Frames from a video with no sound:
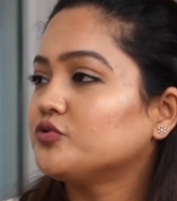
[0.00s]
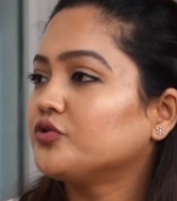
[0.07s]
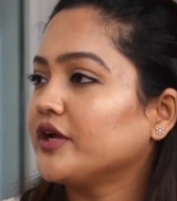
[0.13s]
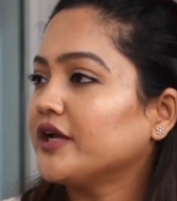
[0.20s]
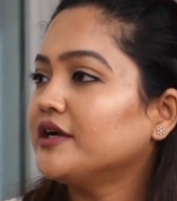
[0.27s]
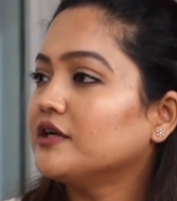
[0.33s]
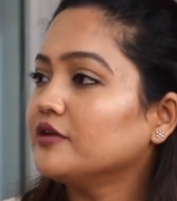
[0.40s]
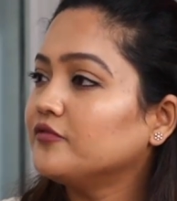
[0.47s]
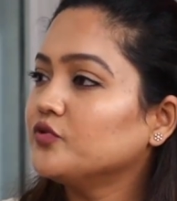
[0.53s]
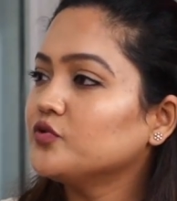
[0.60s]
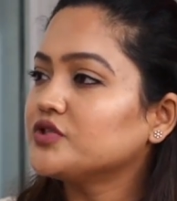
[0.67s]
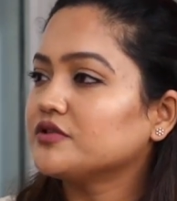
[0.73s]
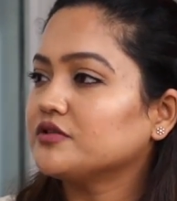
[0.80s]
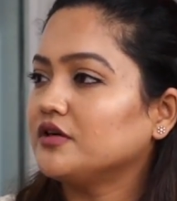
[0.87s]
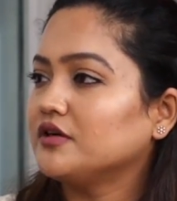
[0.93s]
try and
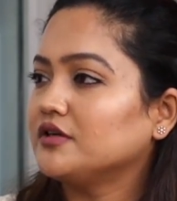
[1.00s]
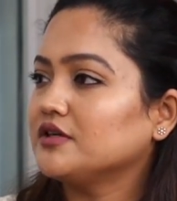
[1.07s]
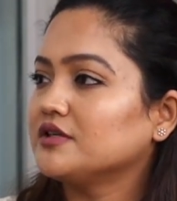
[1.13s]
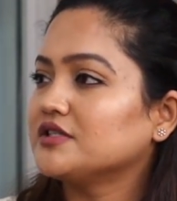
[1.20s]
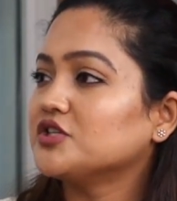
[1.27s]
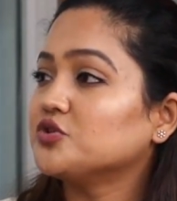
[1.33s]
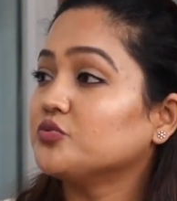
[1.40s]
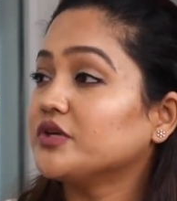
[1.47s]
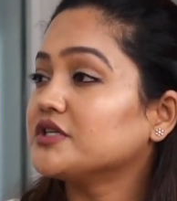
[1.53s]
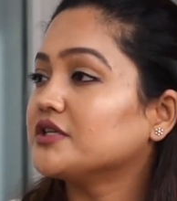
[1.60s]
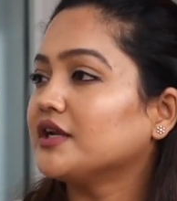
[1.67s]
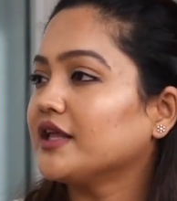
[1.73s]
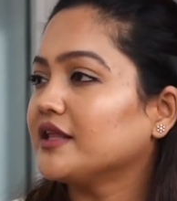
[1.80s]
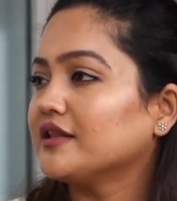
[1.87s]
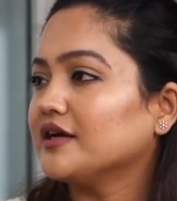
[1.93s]
diffuse a
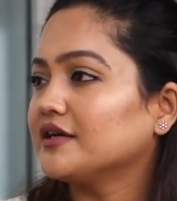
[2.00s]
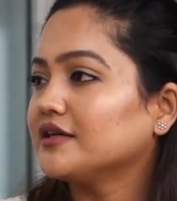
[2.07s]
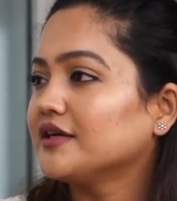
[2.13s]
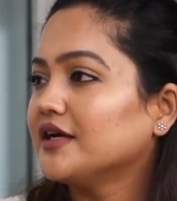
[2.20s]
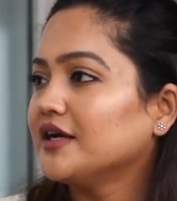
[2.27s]
situation like that?